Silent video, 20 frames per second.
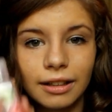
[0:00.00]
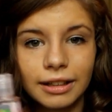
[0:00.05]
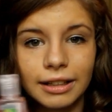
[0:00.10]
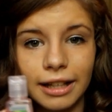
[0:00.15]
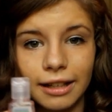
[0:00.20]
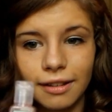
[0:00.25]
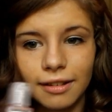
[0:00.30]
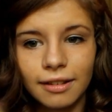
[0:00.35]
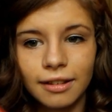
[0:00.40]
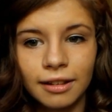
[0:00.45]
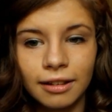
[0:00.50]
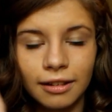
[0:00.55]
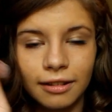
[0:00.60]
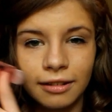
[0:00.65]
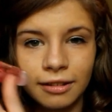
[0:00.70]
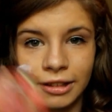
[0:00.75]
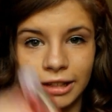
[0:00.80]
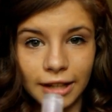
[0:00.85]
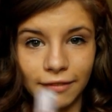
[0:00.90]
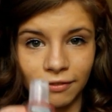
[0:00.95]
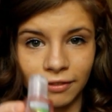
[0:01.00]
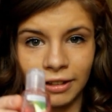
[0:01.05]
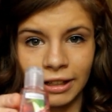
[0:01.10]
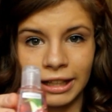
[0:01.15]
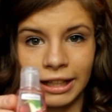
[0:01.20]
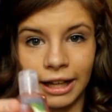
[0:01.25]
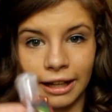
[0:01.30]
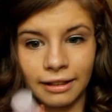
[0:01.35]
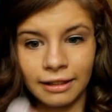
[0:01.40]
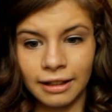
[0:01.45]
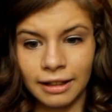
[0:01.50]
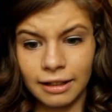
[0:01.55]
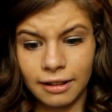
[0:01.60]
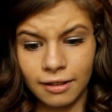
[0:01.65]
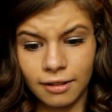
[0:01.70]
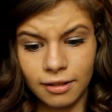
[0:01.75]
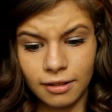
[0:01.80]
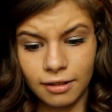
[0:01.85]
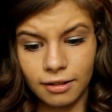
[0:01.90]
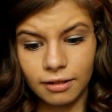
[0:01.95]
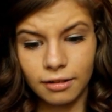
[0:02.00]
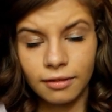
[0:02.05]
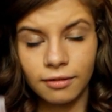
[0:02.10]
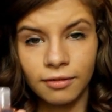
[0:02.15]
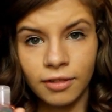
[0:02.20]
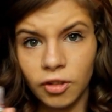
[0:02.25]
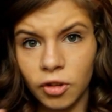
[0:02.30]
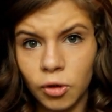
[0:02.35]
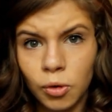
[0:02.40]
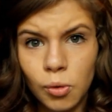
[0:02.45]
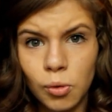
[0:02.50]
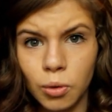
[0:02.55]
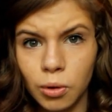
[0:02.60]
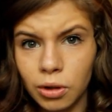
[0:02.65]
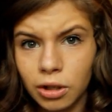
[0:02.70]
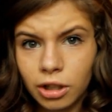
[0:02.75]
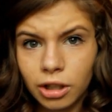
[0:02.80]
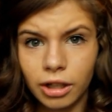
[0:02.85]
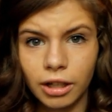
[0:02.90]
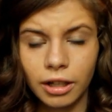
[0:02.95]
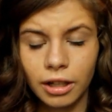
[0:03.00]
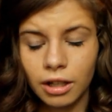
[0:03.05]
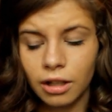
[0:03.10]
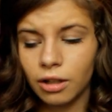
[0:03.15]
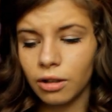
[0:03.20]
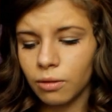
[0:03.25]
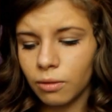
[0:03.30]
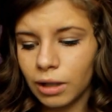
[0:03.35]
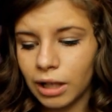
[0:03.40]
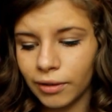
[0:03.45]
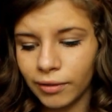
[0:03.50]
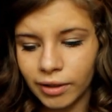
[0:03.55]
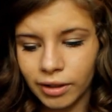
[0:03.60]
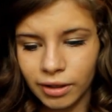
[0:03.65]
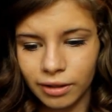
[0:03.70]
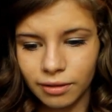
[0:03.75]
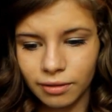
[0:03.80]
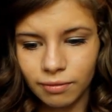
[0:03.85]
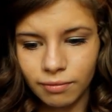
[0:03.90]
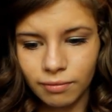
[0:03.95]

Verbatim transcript: Yes definitely get these for school or whatever